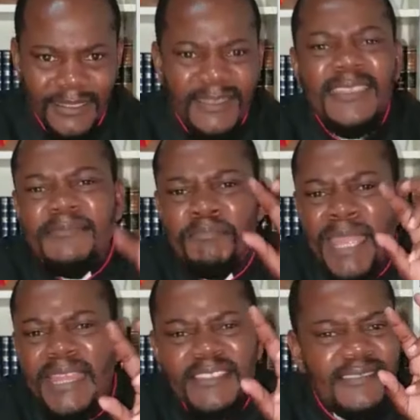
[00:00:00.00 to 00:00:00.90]
The
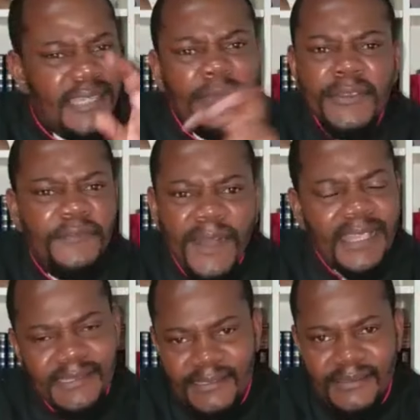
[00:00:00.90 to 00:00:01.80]
many
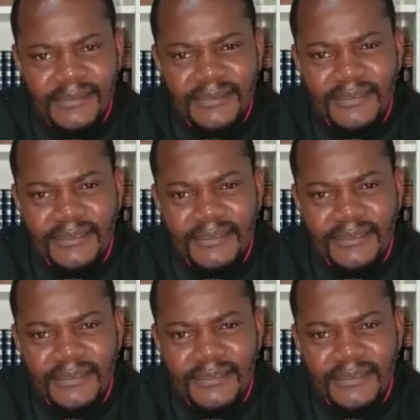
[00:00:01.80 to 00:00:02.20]
sacrifices,